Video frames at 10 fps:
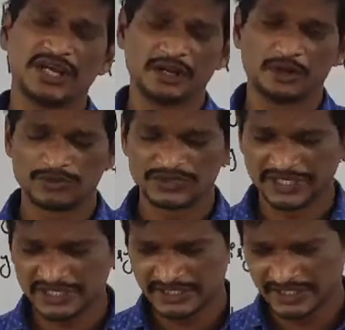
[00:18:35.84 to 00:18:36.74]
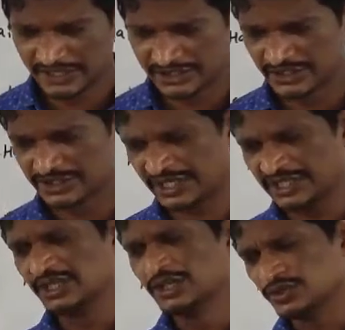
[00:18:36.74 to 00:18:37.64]
yellow mosaic disease,
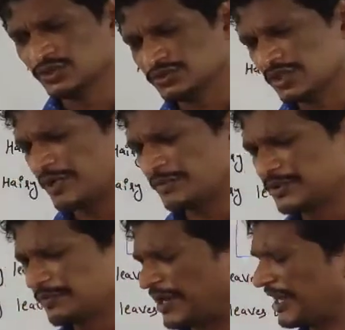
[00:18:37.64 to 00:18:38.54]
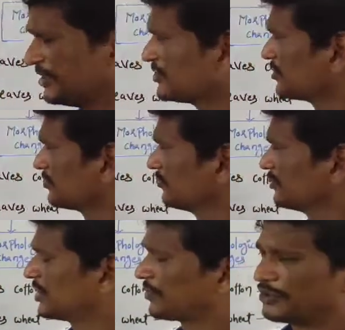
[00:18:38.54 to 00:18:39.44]
right? So some of the plants
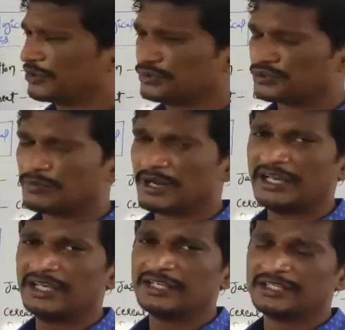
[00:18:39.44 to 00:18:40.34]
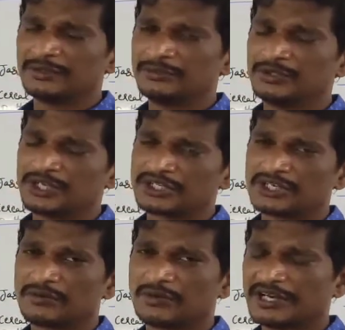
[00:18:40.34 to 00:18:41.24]
which are produced by the
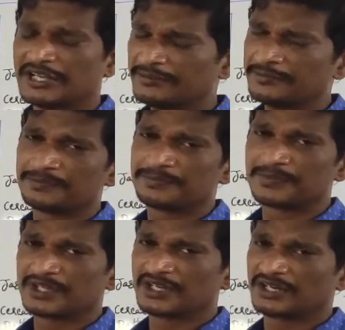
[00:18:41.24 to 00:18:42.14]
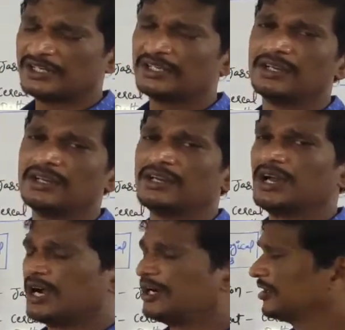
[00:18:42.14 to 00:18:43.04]
mutational breeding, right?
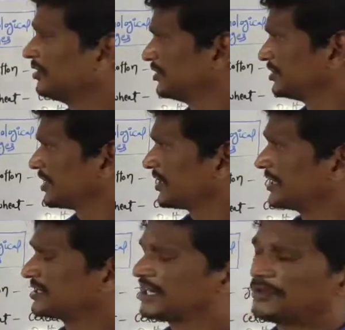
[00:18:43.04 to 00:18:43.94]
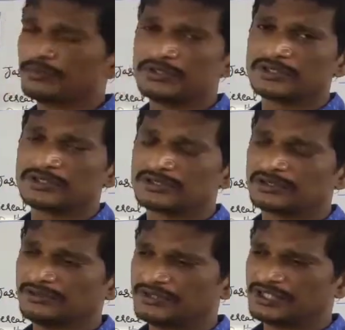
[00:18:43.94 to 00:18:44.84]
And these are the examples
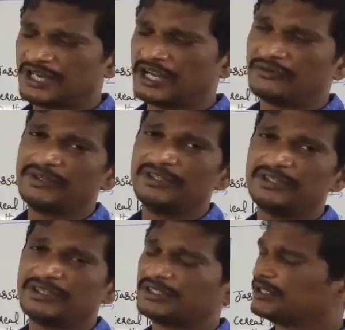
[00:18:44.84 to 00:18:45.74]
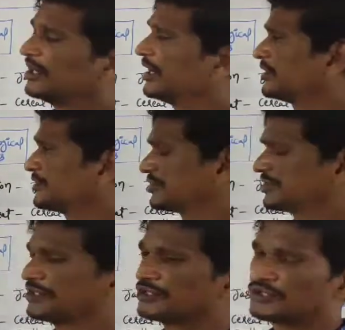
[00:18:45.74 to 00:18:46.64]
which having the
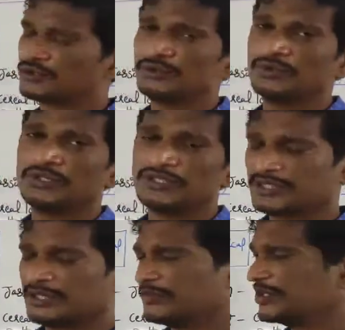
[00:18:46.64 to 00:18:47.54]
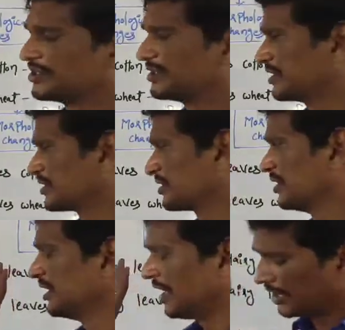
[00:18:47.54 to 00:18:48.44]
resistance to some diseases.
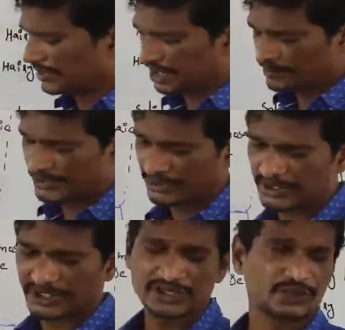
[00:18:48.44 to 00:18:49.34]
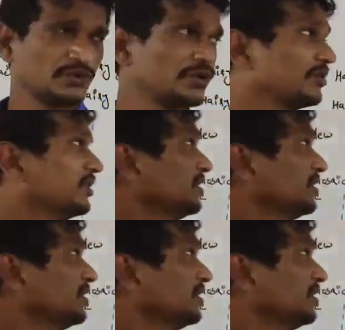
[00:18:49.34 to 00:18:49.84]
And coming to the next one,